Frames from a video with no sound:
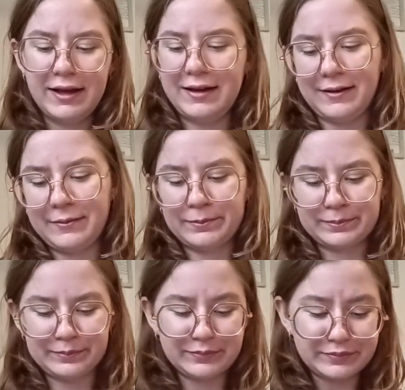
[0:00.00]

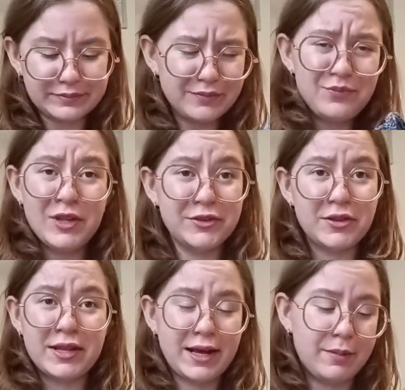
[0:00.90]
So
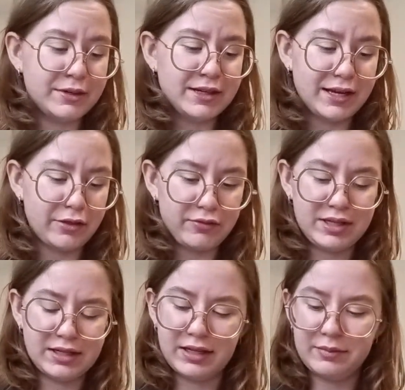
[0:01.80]
that happened like 3
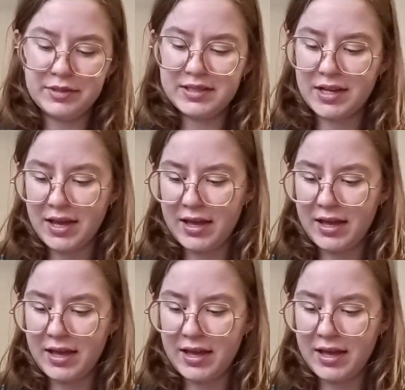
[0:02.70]
times,